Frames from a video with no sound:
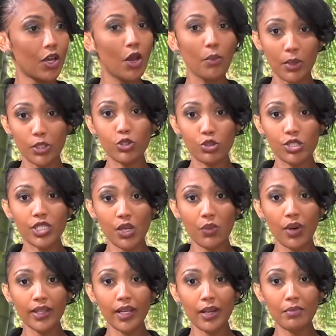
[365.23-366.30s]
But you see
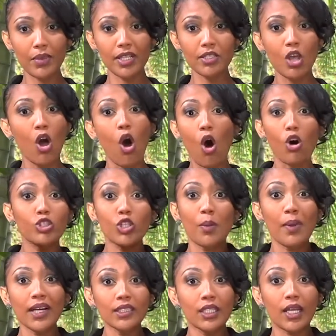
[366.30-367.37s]
what that means.
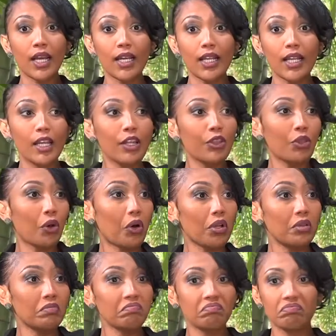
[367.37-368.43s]
Automatically, he
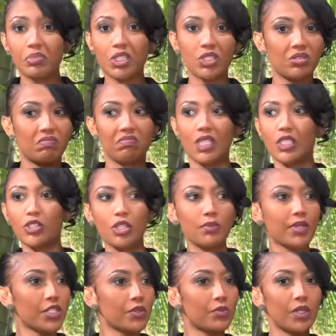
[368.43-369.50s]
thought, she
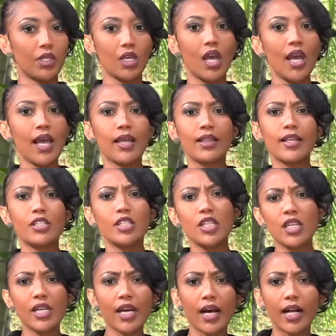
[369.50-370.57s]
must be the
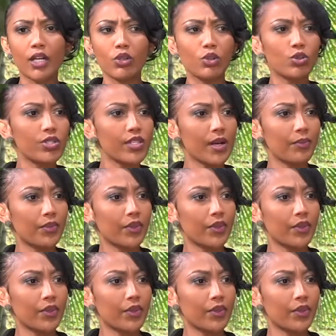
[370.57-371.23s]
tea girl or something.